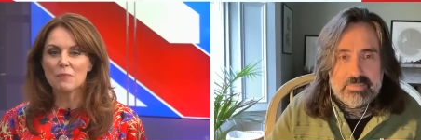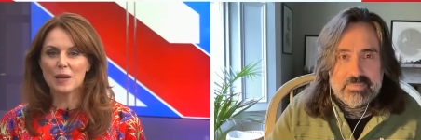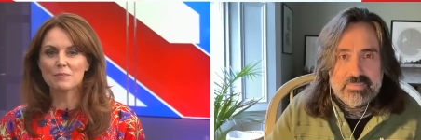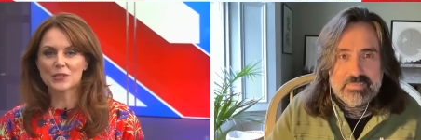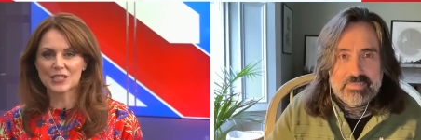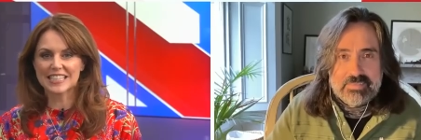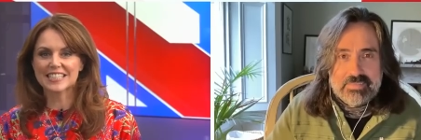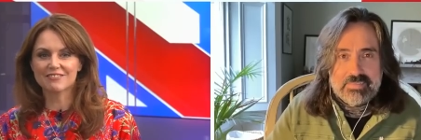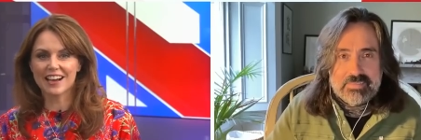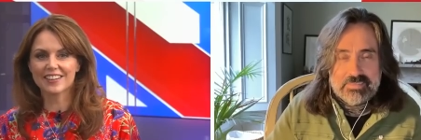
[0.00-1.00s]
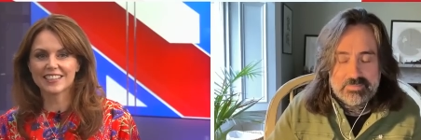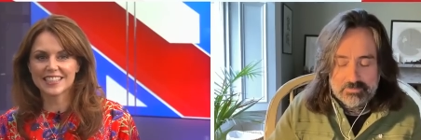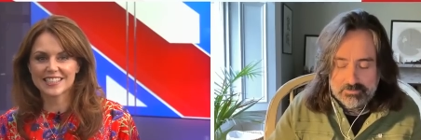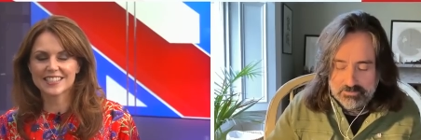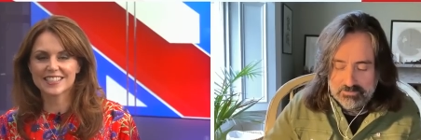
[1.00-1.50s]
Speaker 1: people sit around and
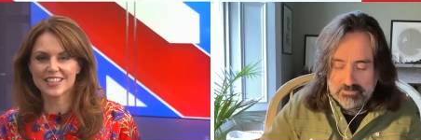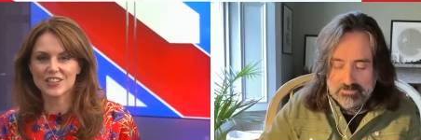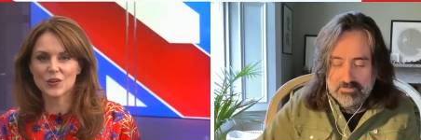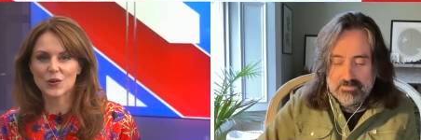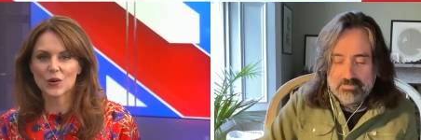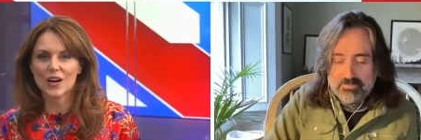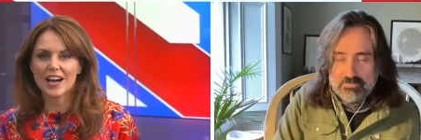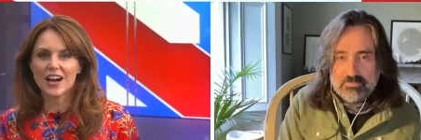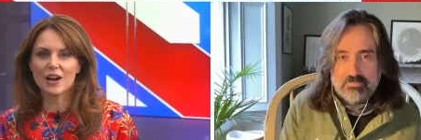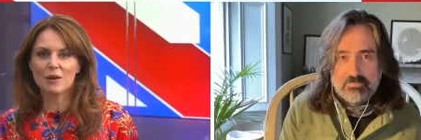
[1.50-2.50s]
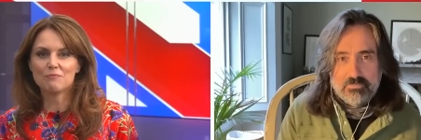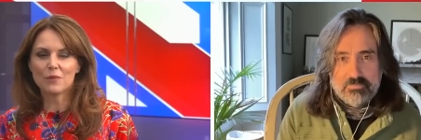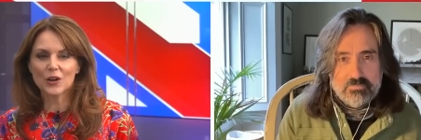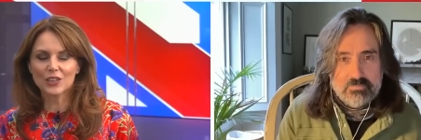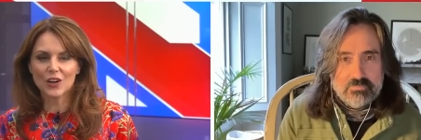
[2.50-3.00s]
listen to your uh,
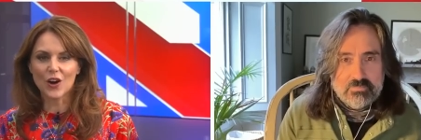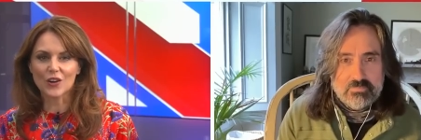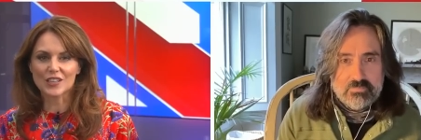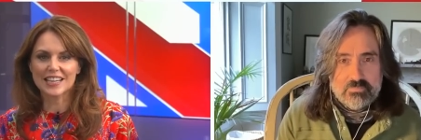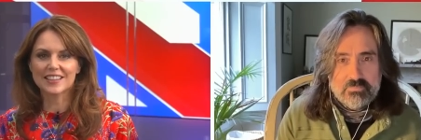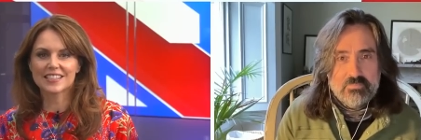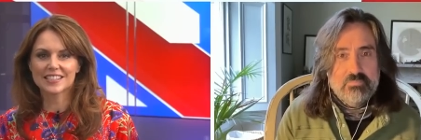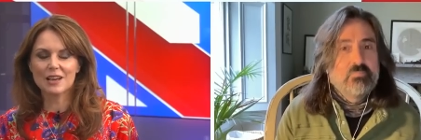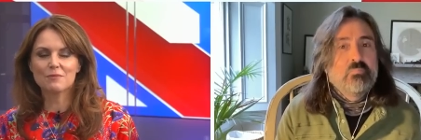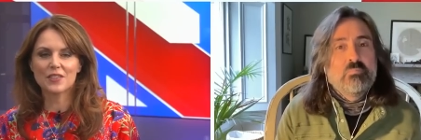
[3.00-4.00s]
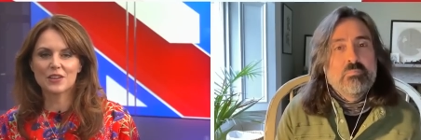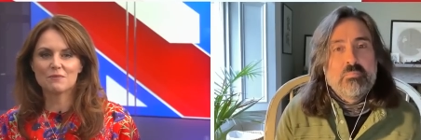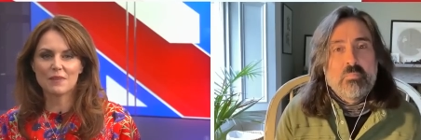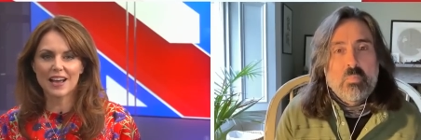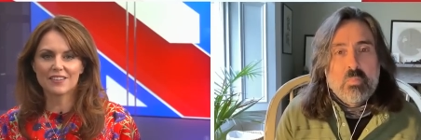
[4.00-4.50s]
monologues in the same way that you
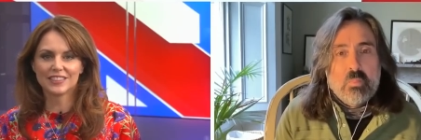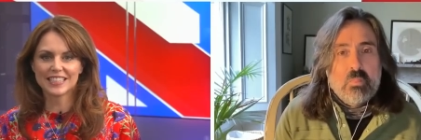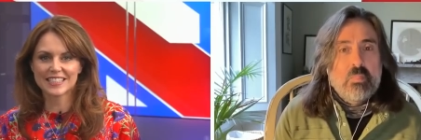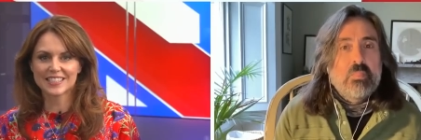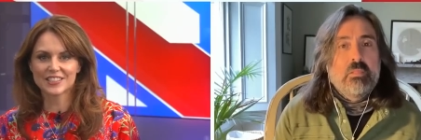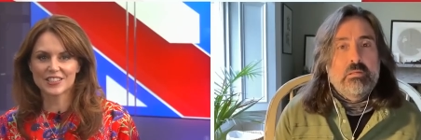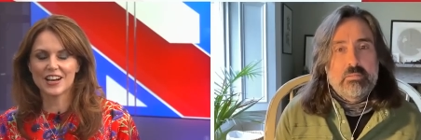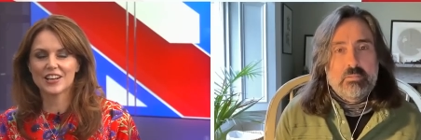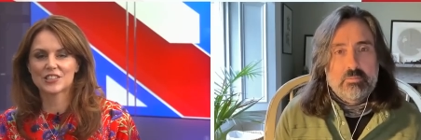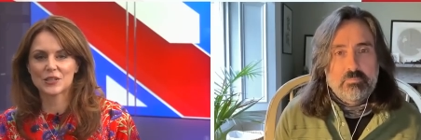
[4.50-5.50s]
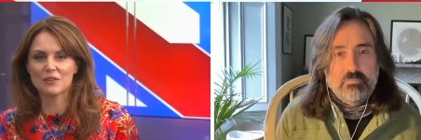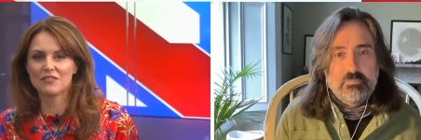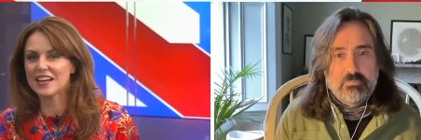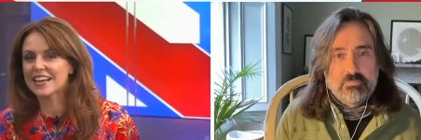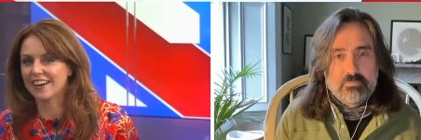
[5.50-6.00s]
might have listened to a
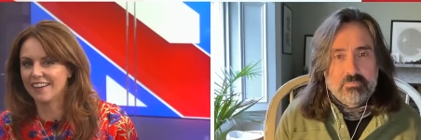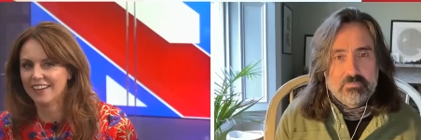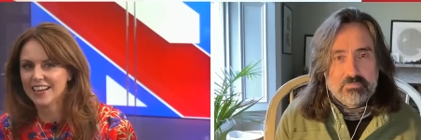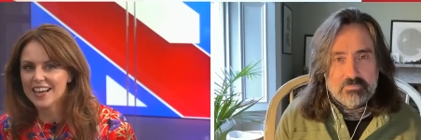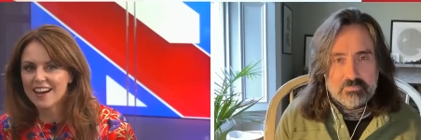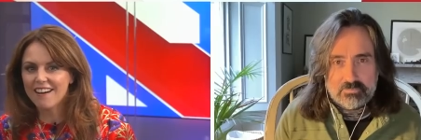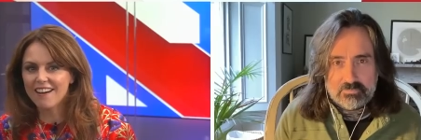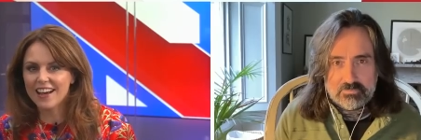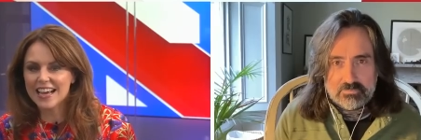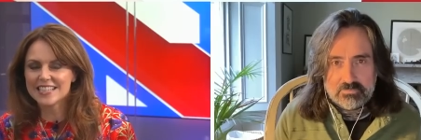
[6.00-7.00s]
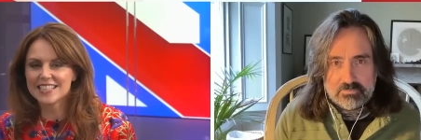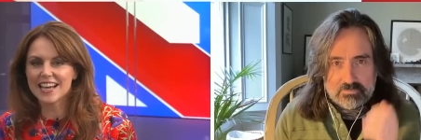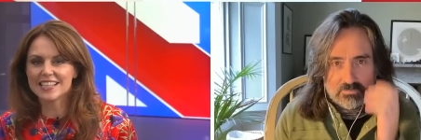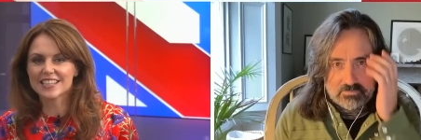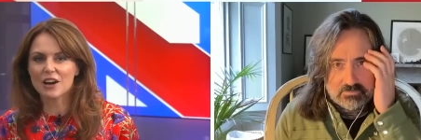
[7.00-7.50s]
vicar uh, in
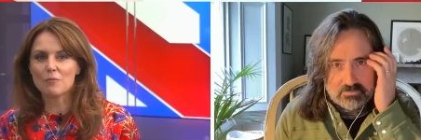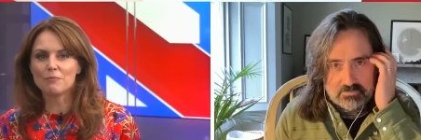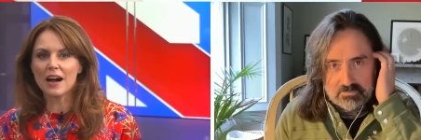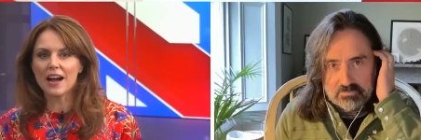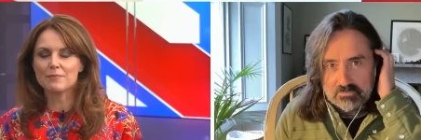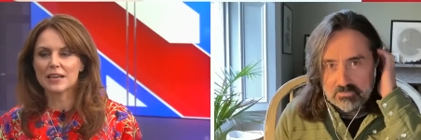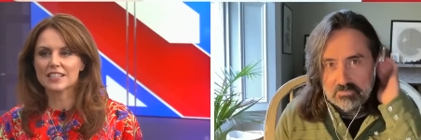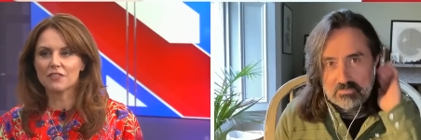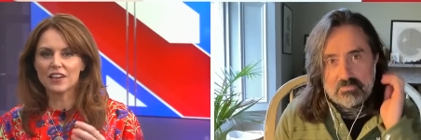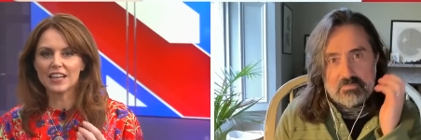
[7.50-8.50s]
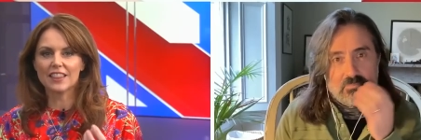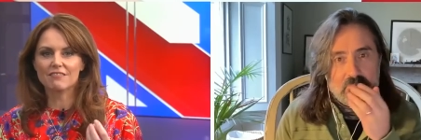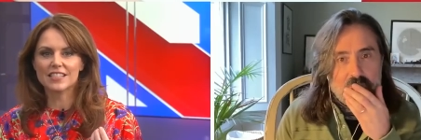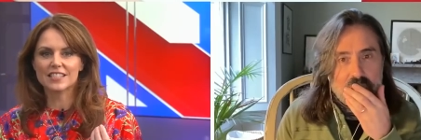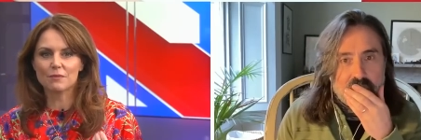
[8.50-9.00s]
days gone by, because I feel like there
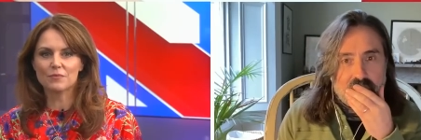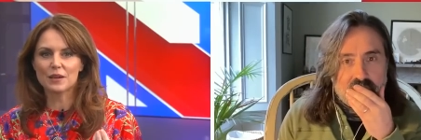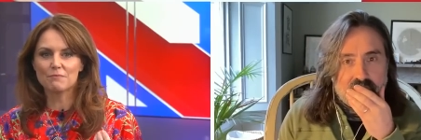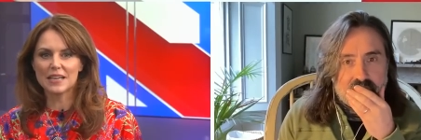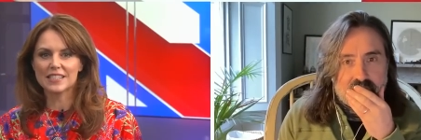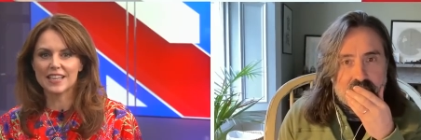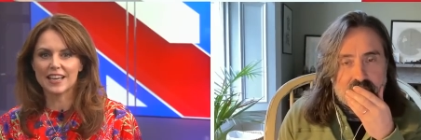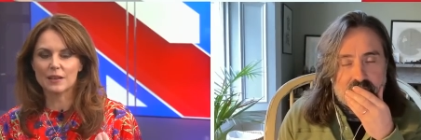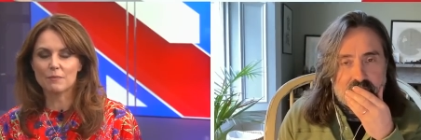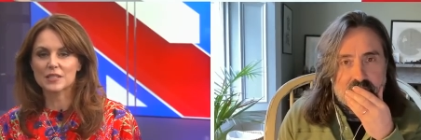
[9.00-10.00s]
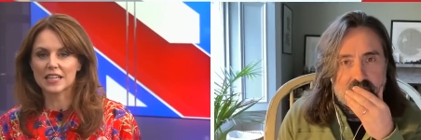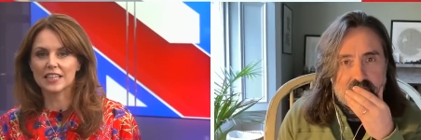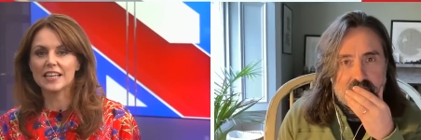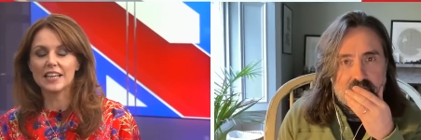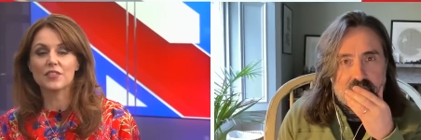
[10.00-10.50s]
is something missing. There was
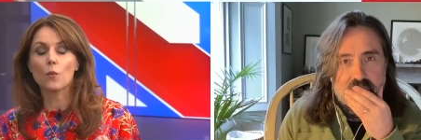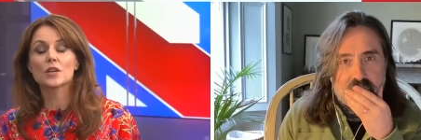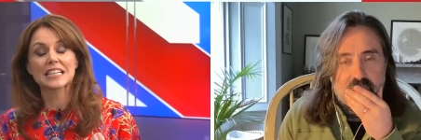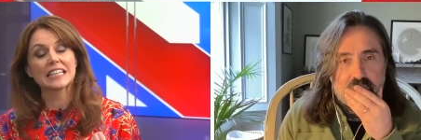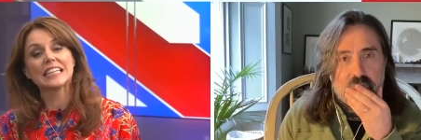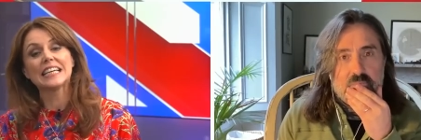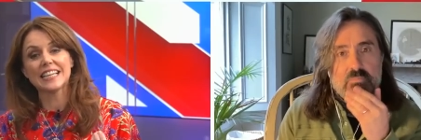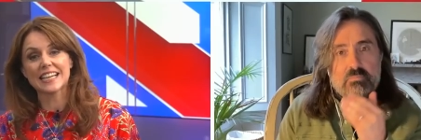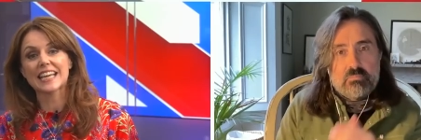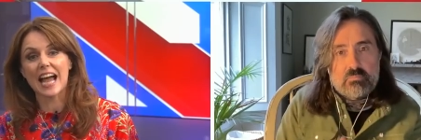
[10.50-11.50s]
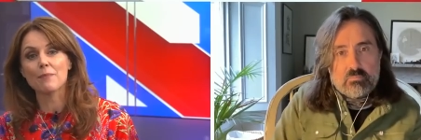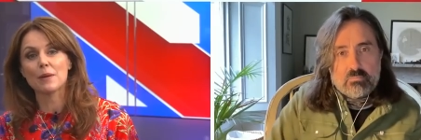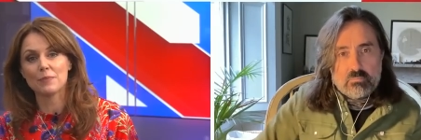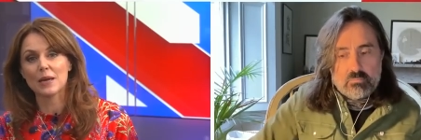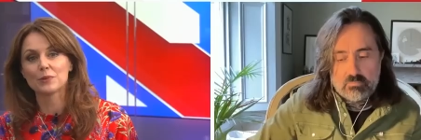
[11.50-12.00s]
clearly, there was clearly a gap in
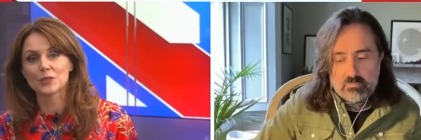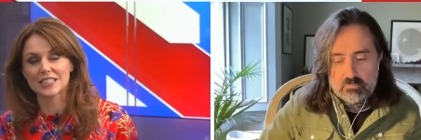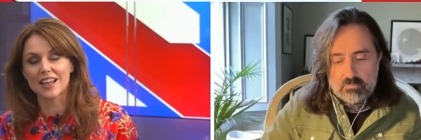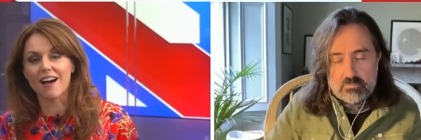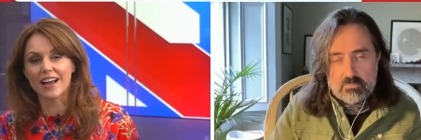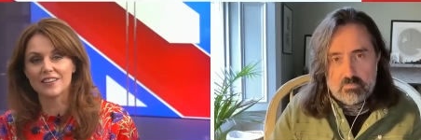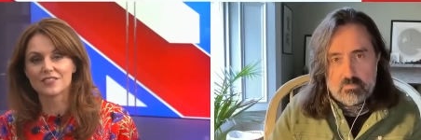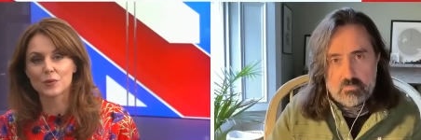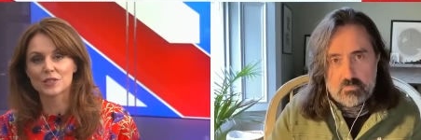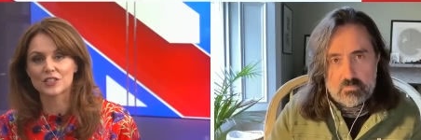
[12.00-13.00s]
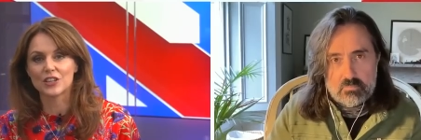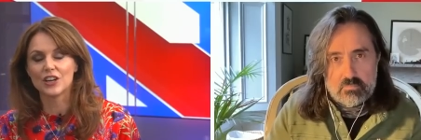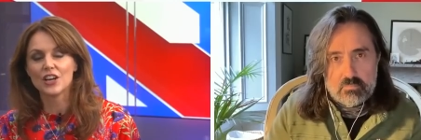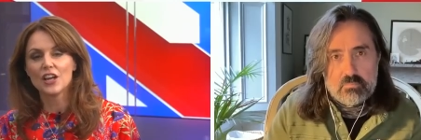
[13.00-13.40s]
people's lives, wasn't there,